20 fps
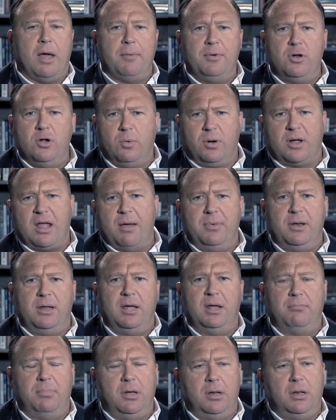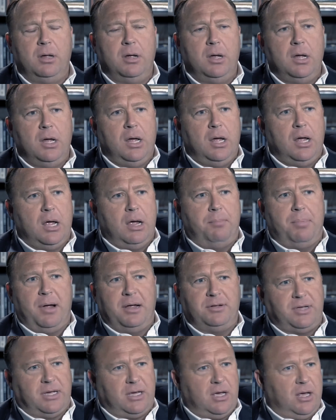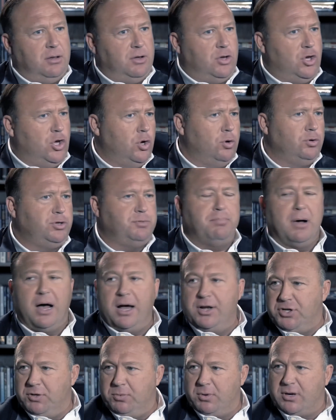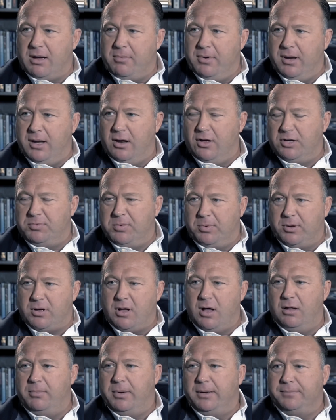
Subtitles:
knew you were coming in, but everybody's like in a huge buzz you were coming in. All these people calling